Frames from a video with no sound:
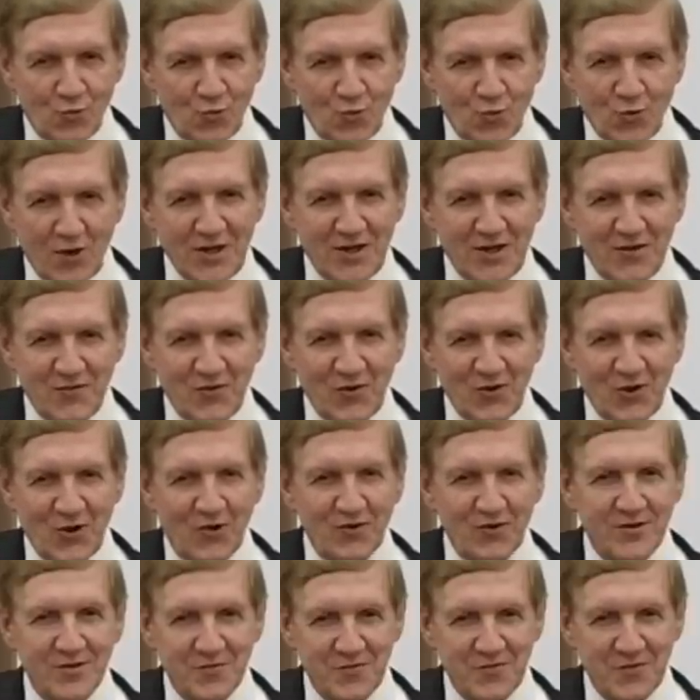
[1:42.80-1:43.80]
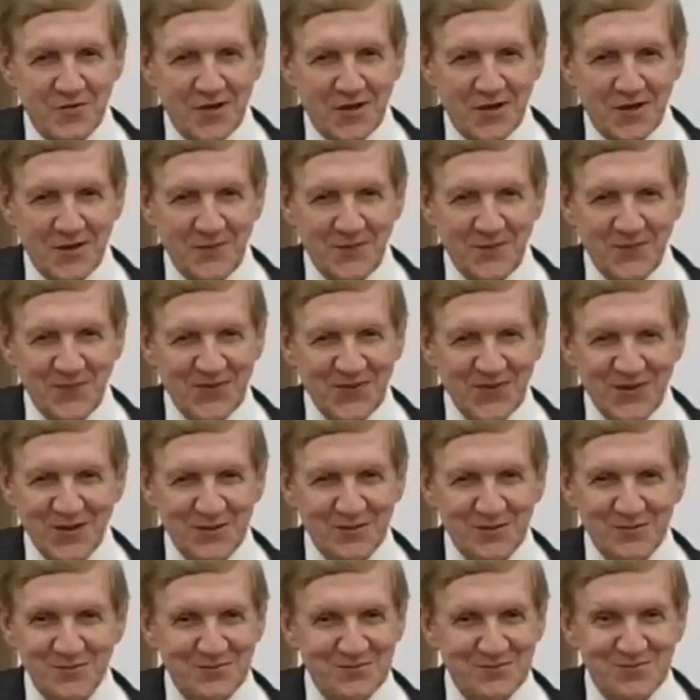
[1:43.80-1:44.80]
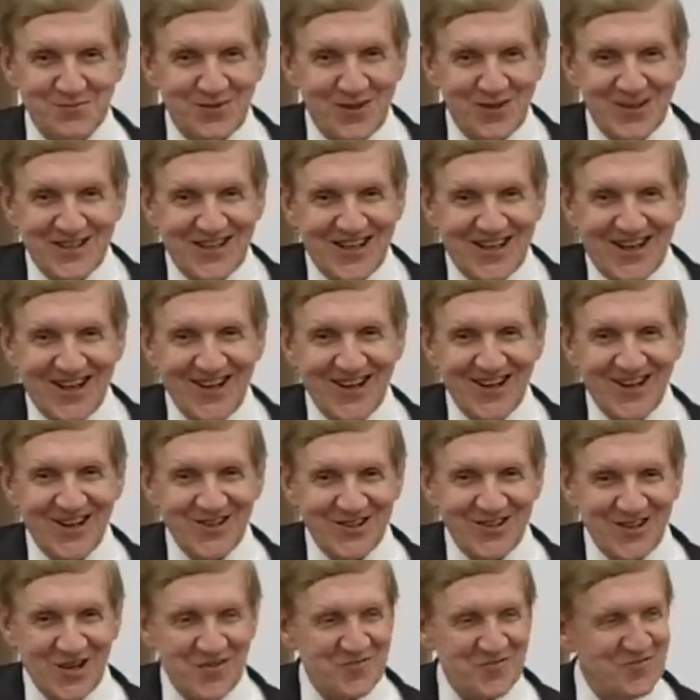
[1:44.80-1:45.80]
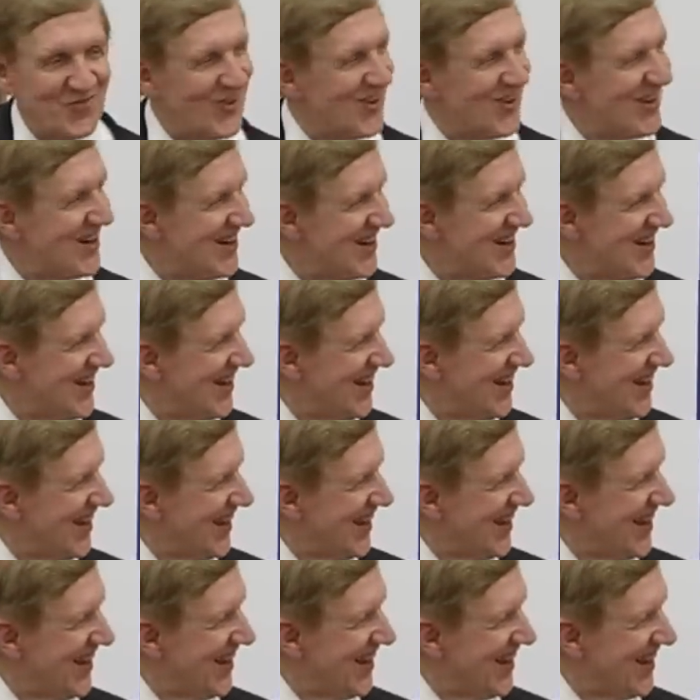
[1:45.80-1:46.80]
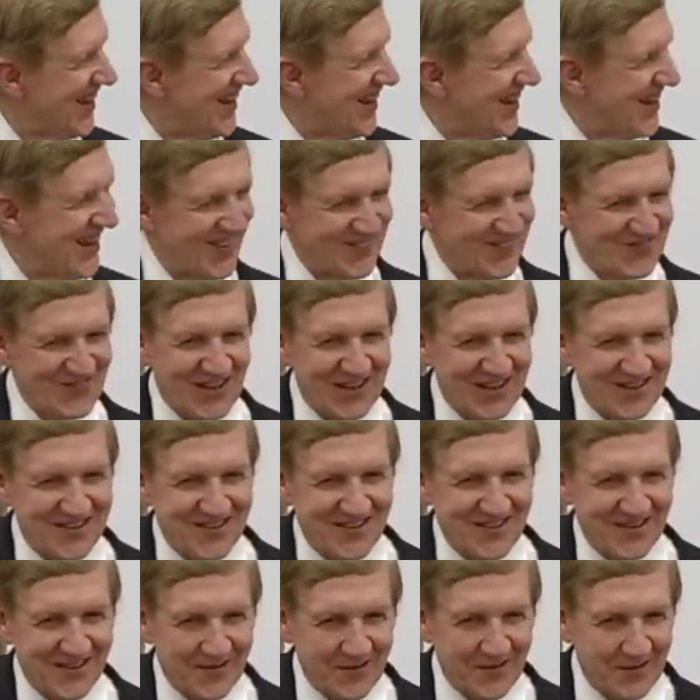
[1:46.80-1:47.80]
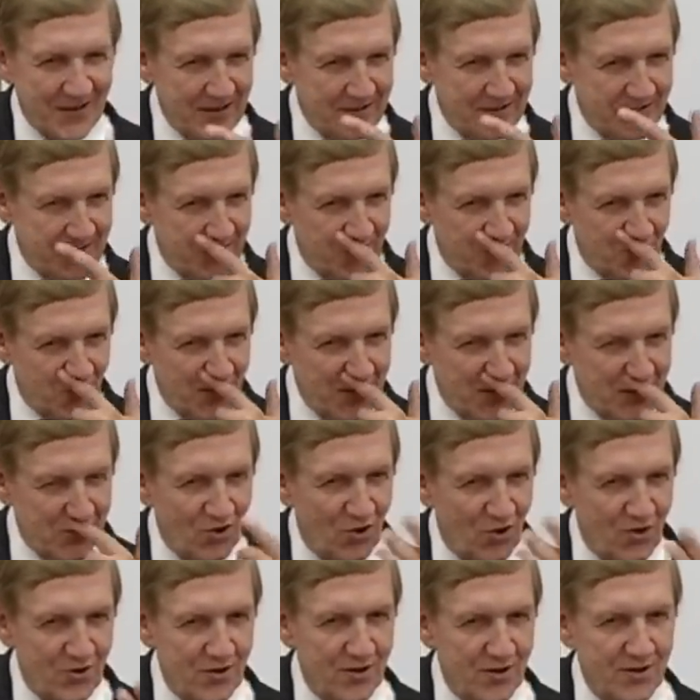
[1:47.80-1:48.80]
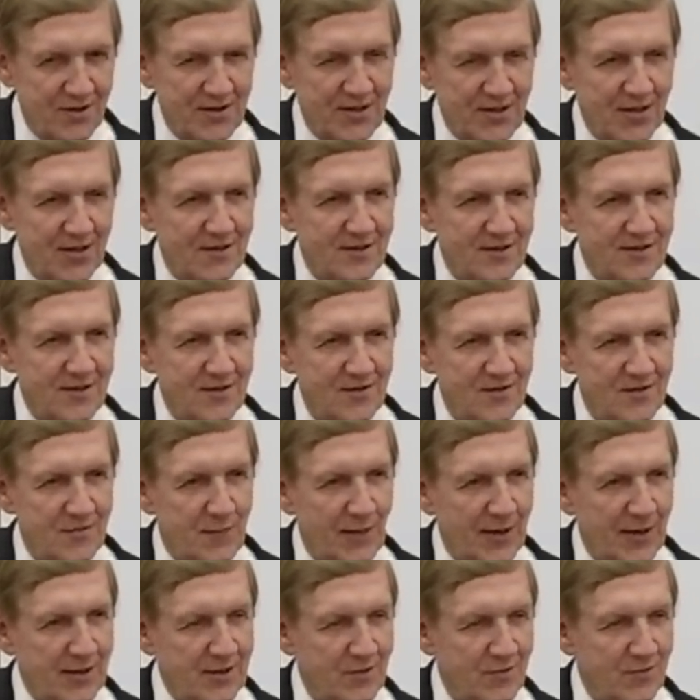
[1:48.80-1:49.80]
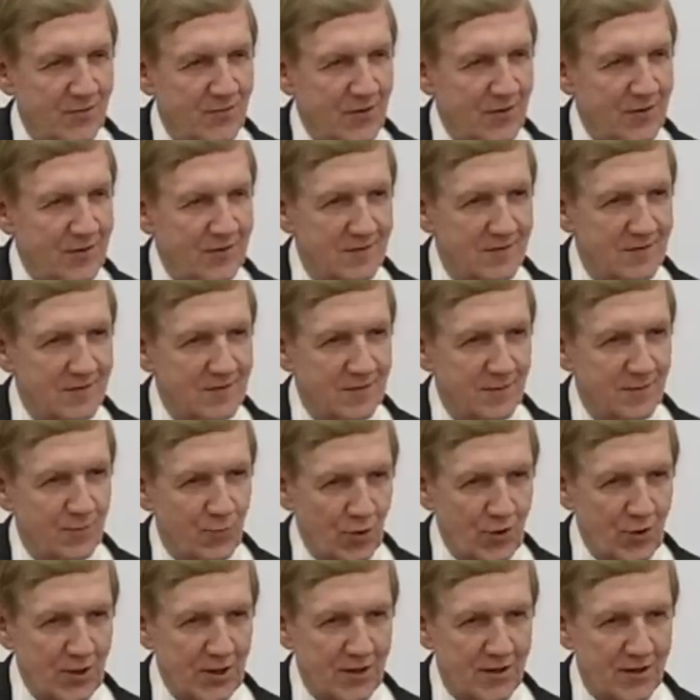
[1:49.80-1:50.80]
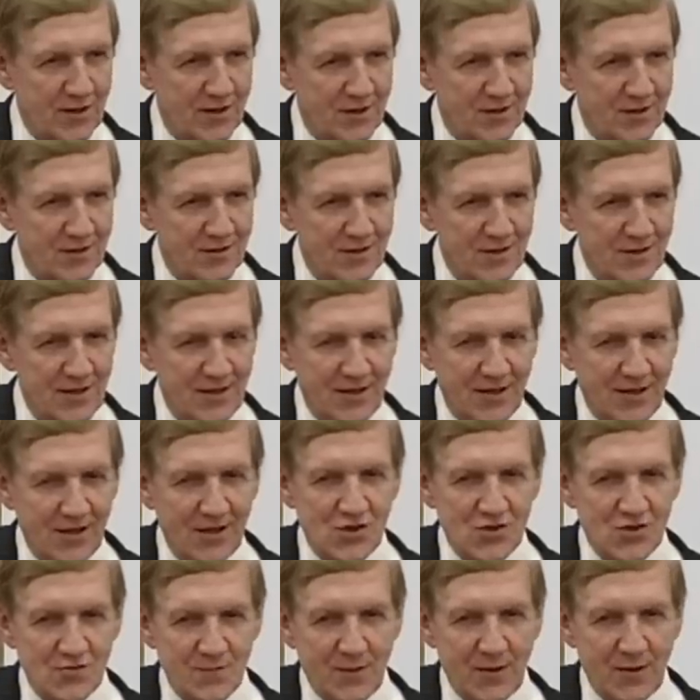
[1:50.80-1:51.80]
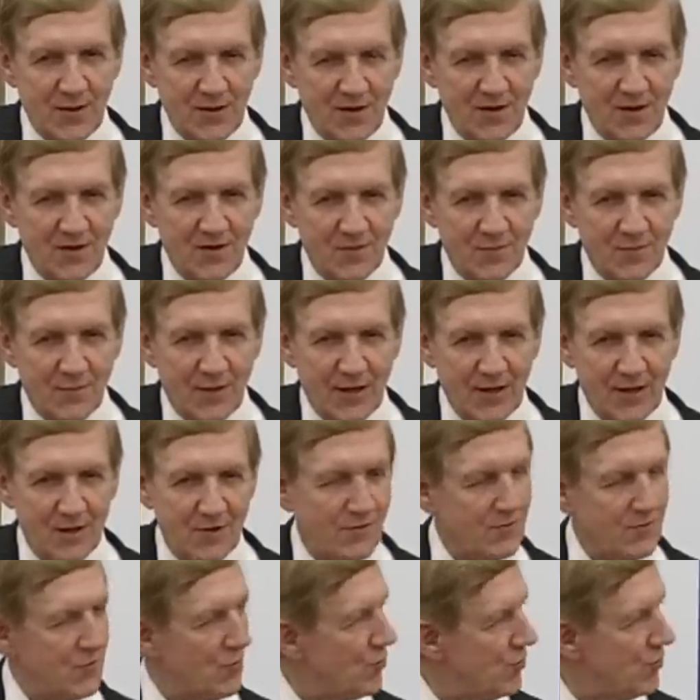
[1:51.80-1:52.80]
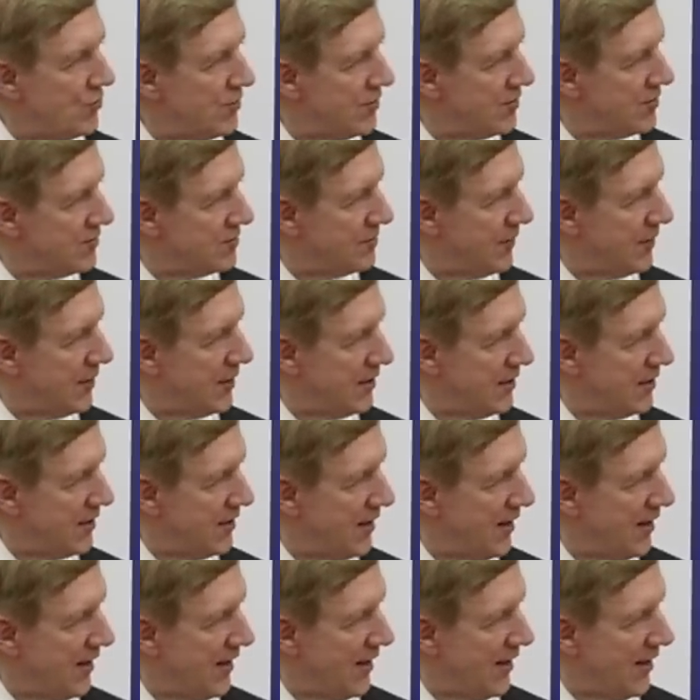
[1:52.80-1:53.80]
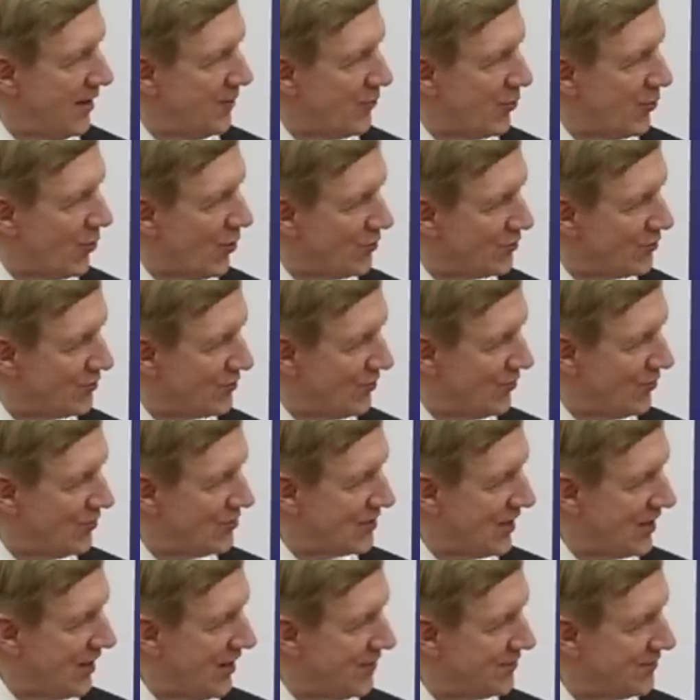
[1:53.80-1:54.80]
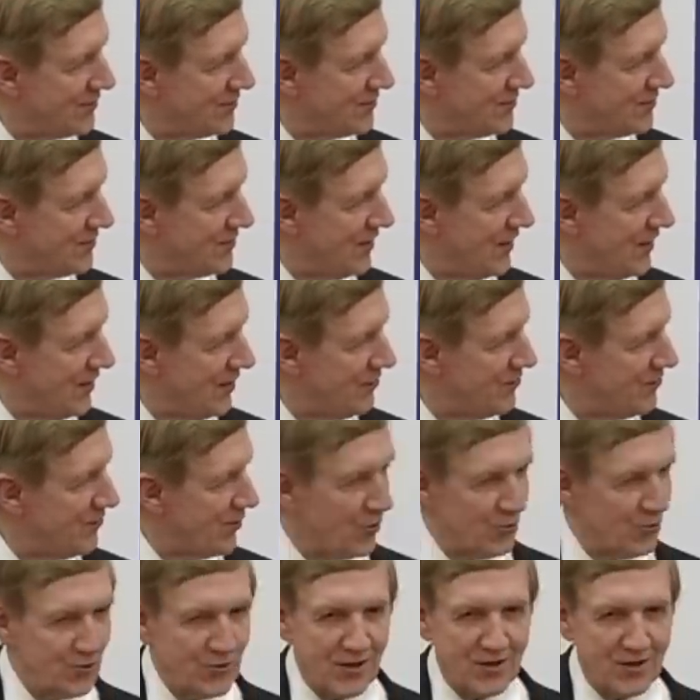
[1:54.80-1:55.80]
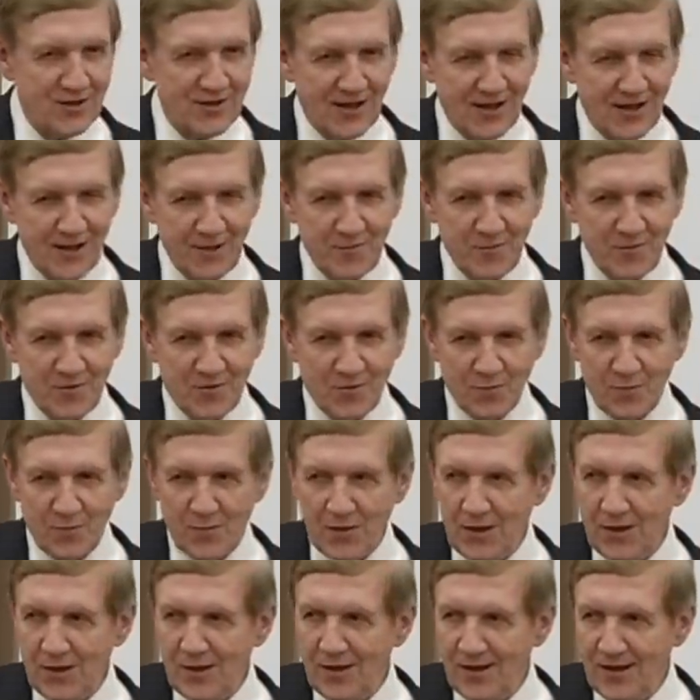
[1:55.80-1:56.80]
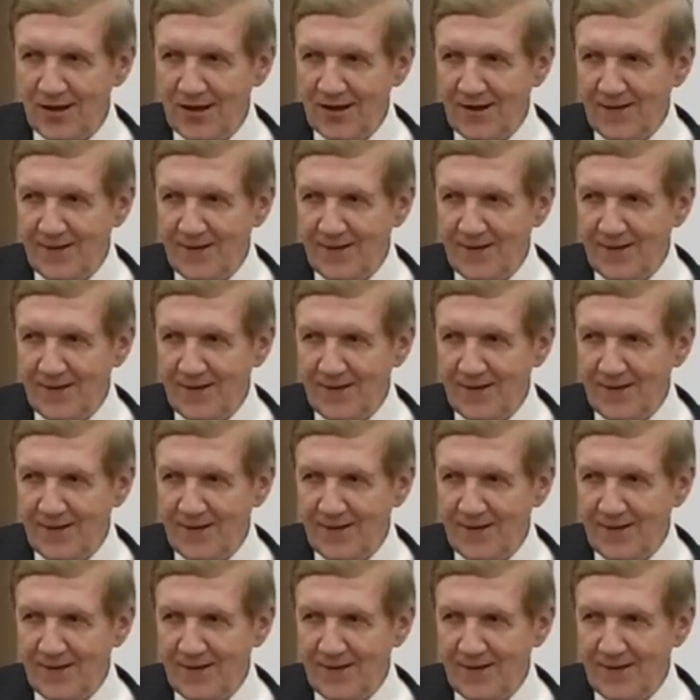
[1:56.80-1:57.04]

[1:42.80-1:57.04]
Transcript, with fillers: great philosopher. What can I say more? But uh, it's a great honor that, in spite of his political engagement, in spite of all his many personal tasks, he found the time to be